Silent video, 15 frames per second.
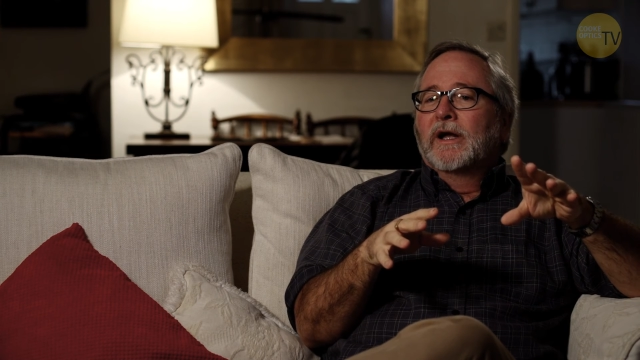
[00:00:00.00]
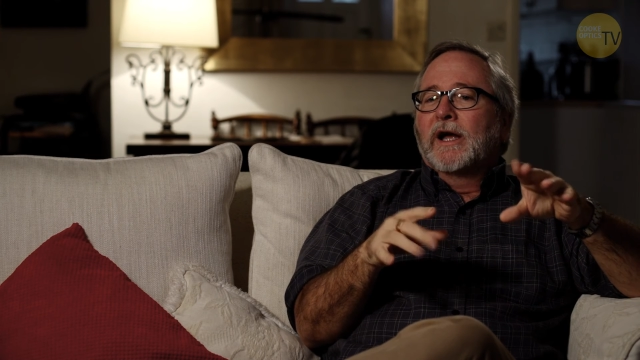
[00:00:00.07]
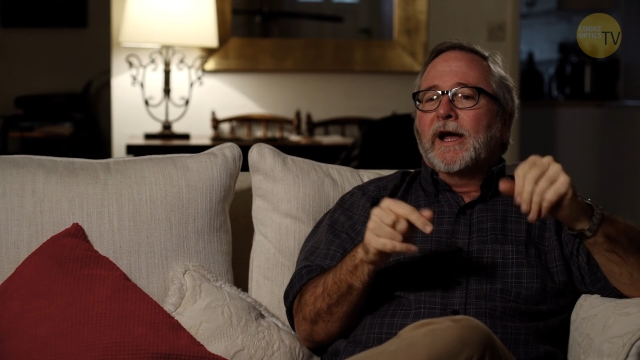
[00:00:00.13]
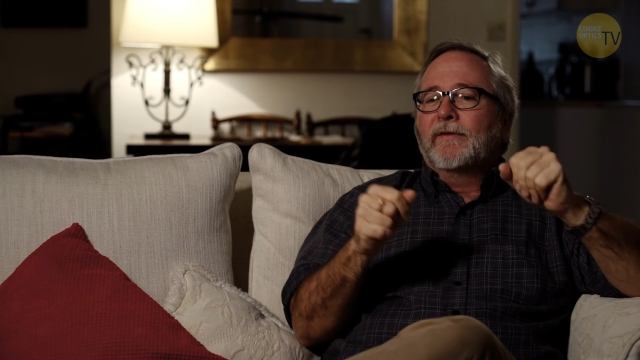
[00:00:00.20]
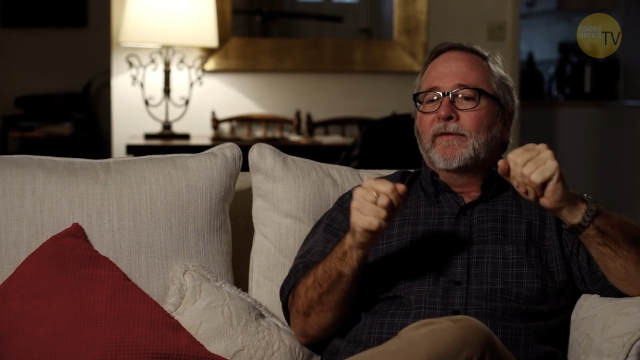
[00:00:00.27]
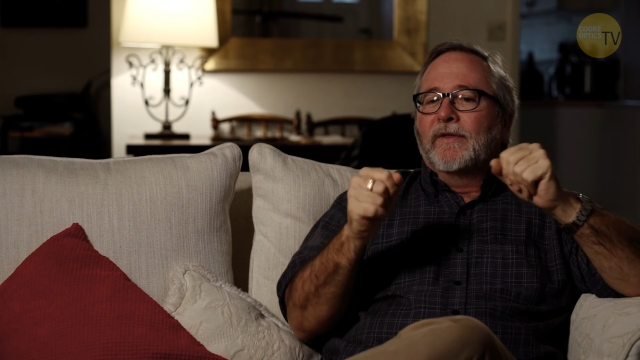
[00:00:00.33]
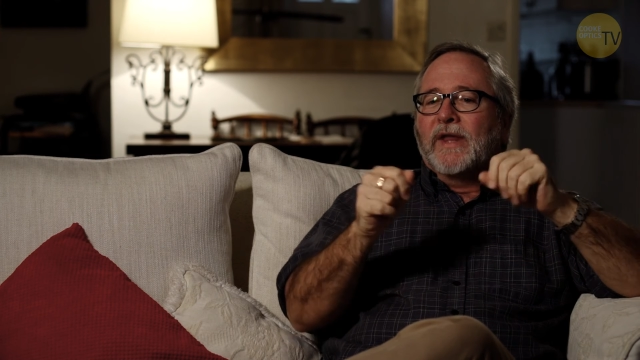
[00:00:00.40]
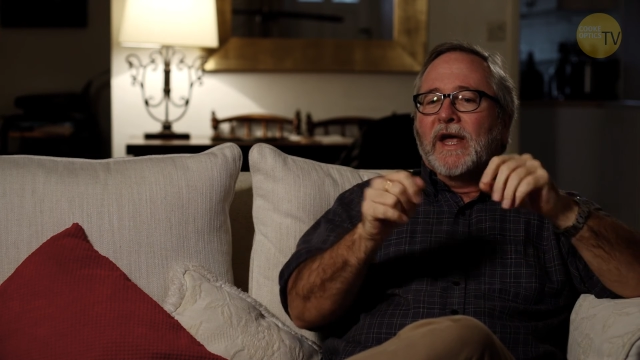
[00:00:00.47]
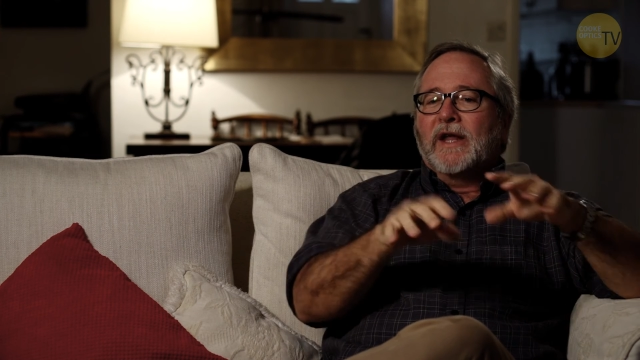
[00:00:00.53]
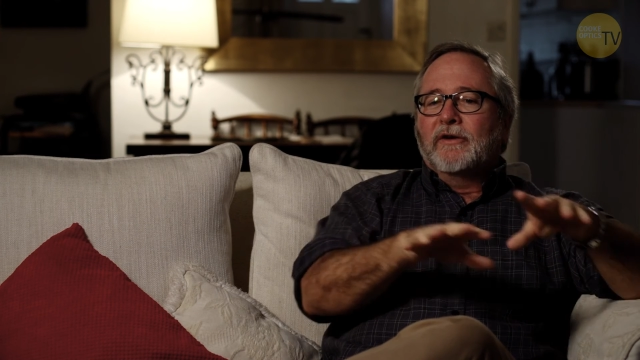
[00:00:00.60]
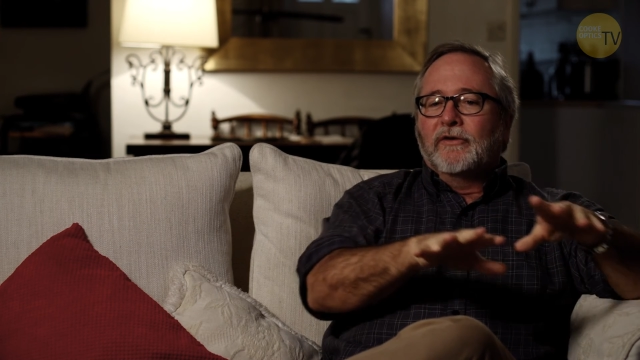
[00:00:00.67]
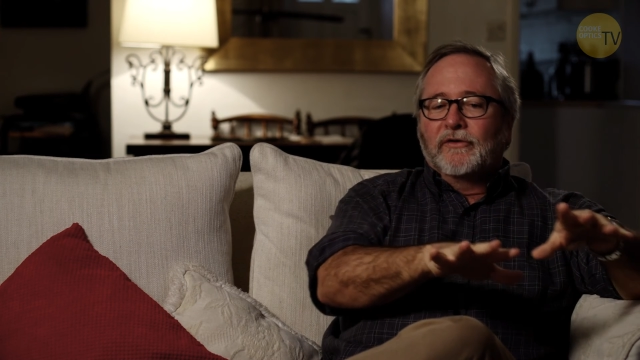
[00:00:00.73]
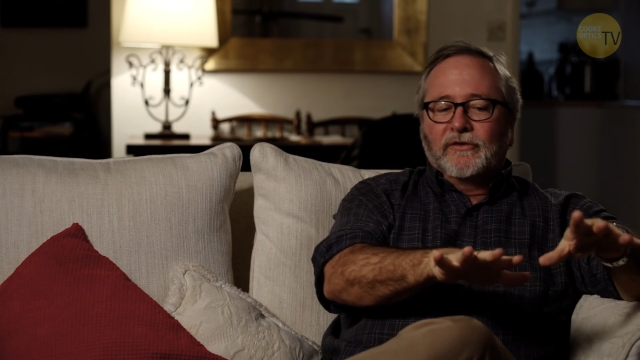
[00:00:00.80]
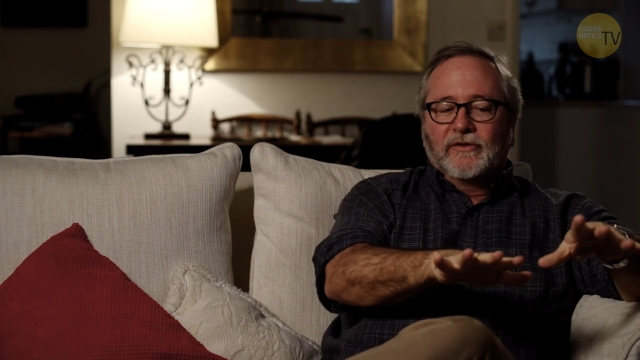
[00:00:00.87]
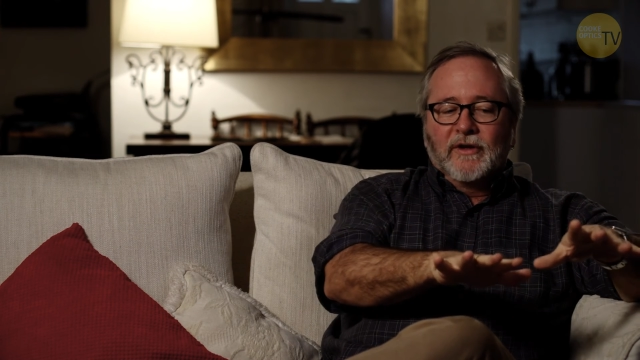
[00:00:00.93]
And that
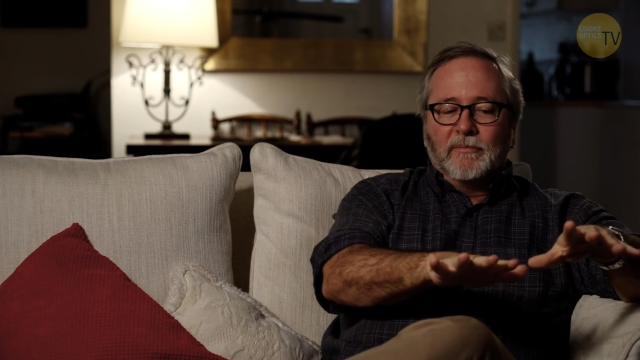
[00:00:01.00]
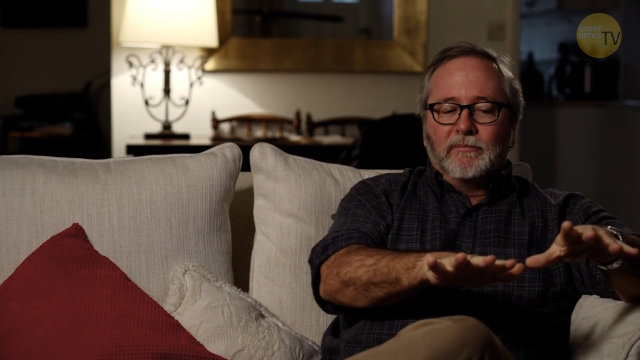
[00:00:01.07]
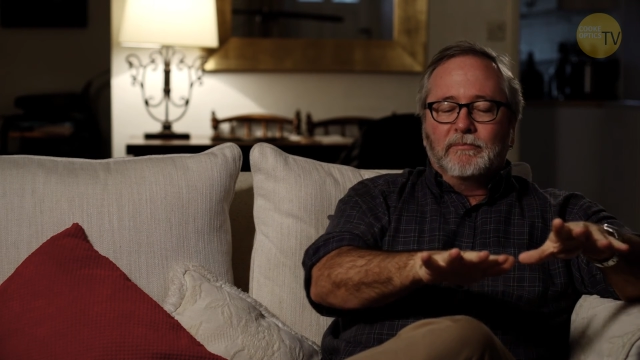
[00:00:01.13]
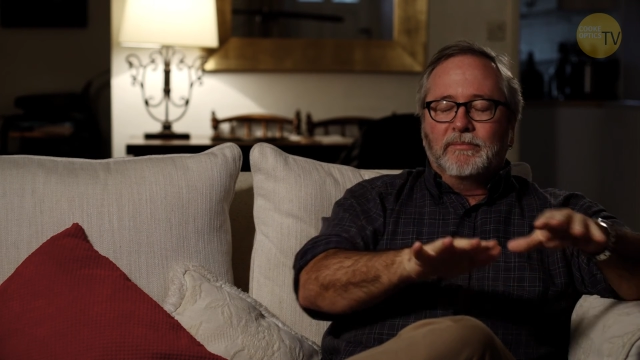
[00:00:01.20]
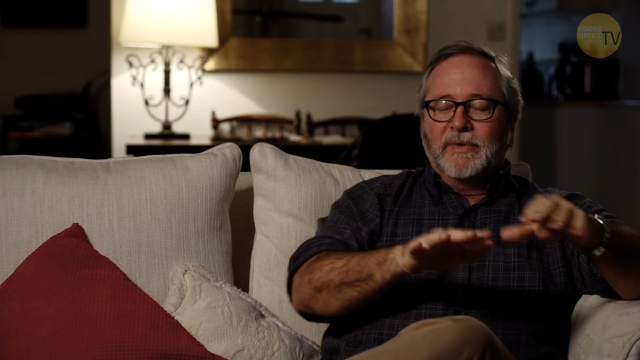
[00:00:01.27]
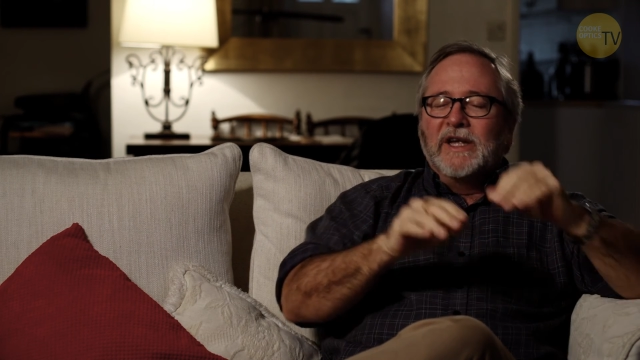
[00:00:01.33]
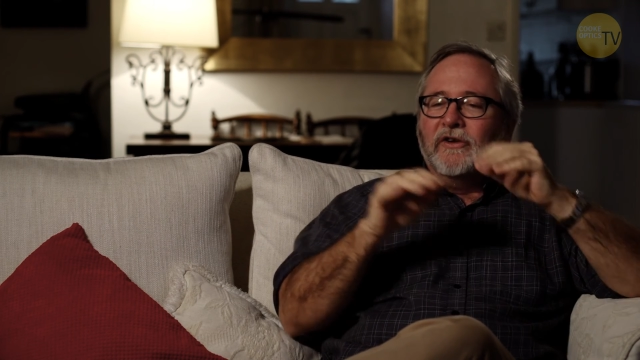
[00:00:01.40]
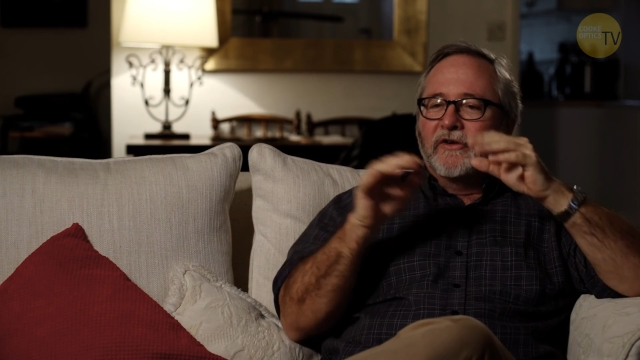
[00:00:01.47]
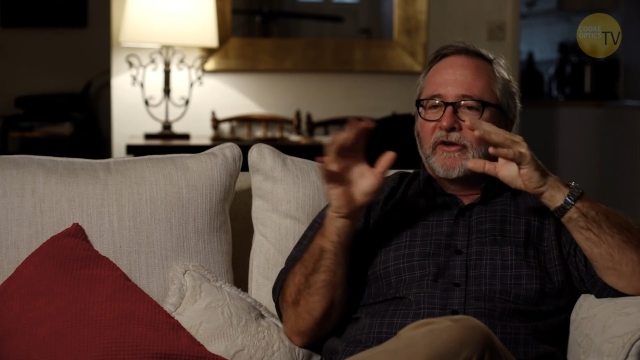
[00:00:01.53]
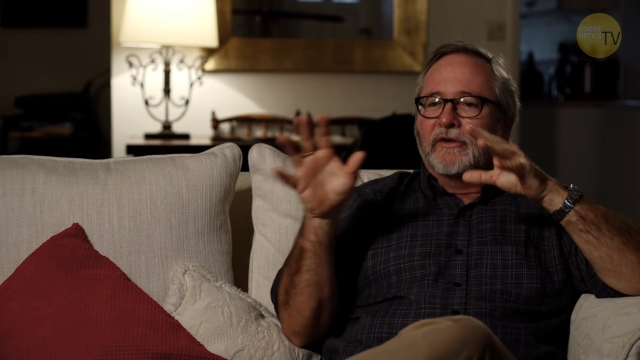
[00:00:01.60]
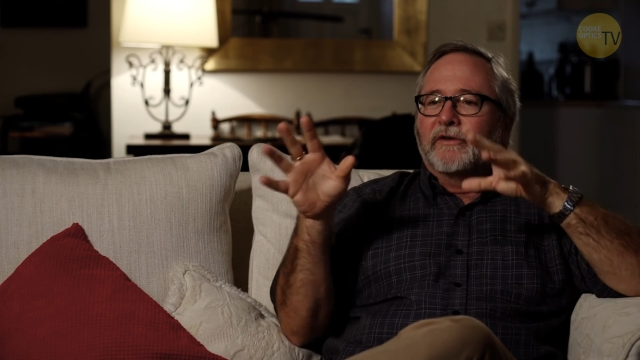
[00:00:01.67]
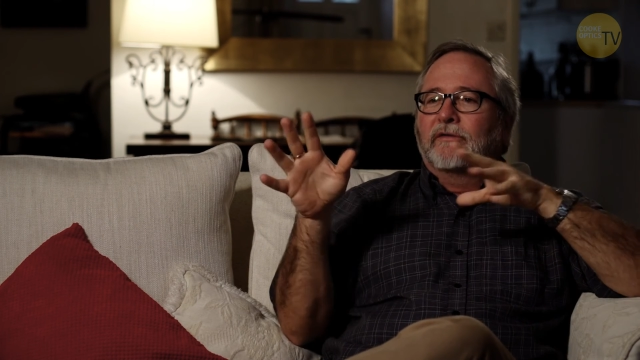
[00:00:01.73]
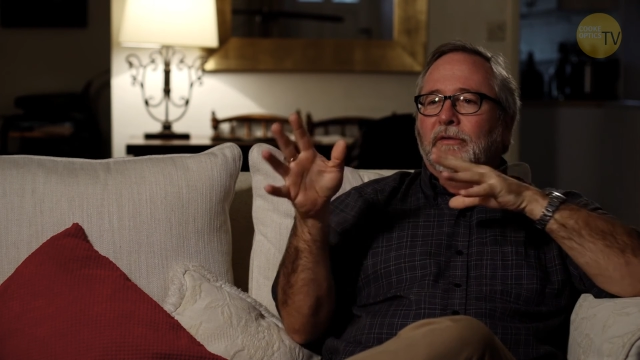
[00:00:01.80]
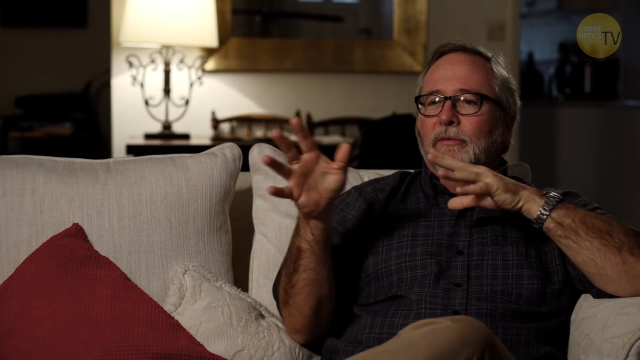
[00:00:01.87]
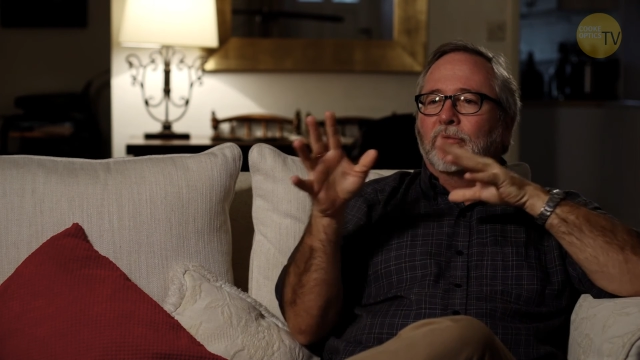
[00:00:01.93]
is the
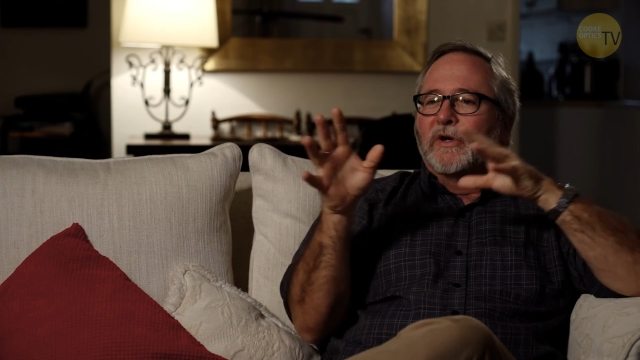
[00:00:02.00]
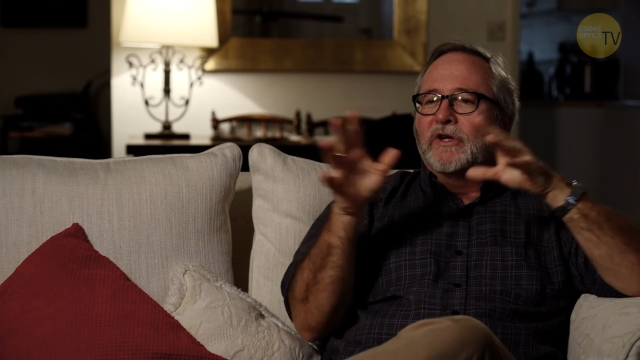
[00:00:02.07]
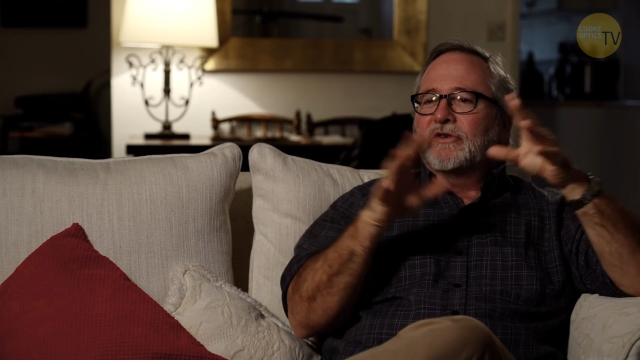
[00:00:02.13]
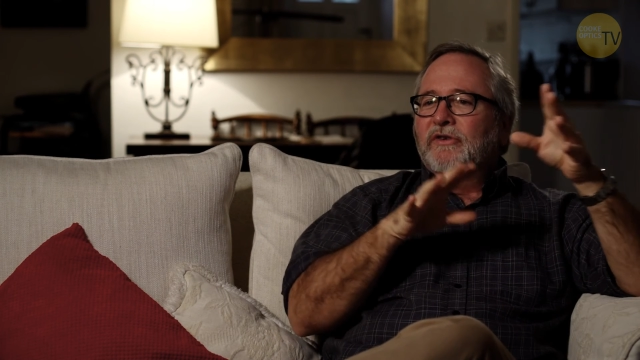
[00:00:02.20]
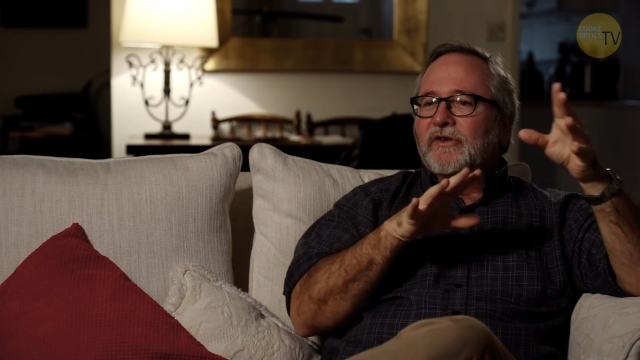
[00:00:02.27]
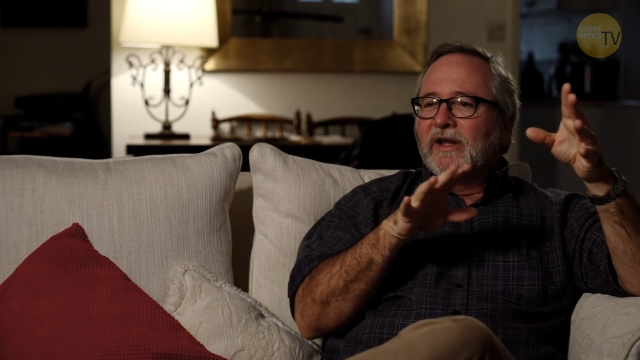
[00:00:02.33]
basis from which